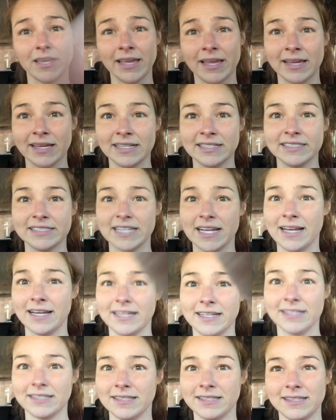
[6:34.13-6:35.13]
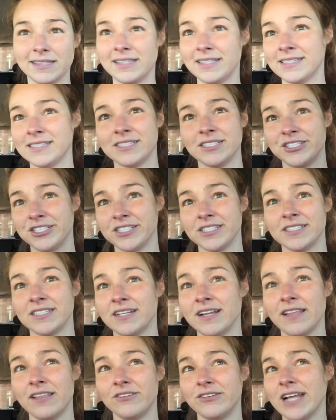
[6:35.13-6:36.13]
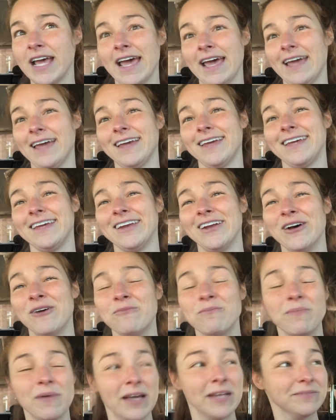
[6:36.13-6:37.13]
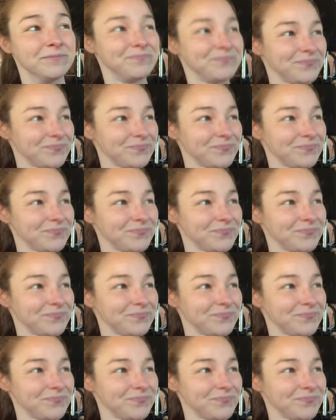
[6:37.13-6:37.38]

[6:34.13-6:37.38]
and this is just another day, you know, but